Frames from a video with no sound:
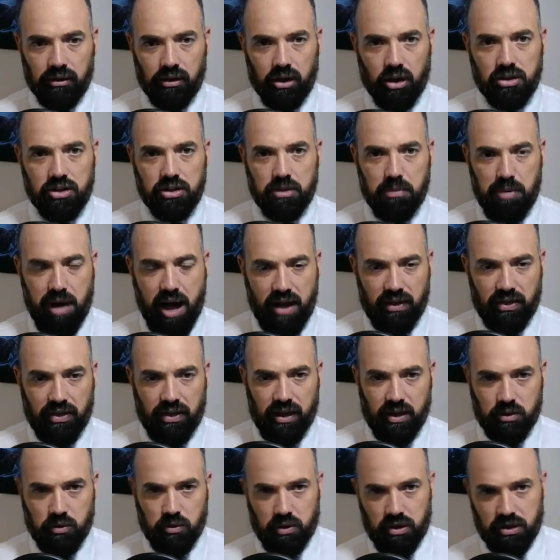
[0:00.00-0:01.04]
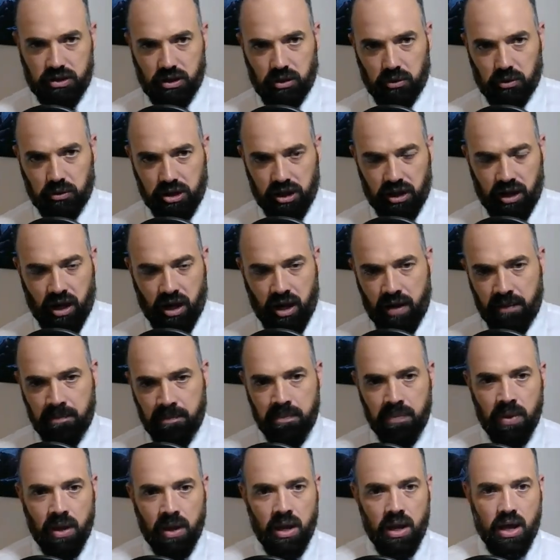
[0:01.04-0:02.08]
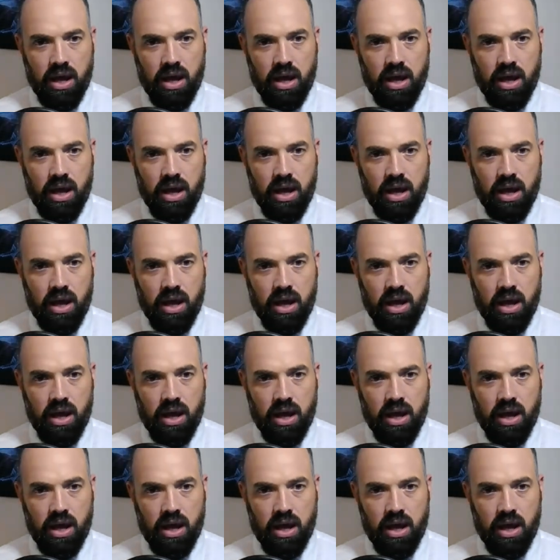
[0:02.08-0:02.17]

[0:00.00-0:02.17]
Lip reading: Lots of bad things were still to come,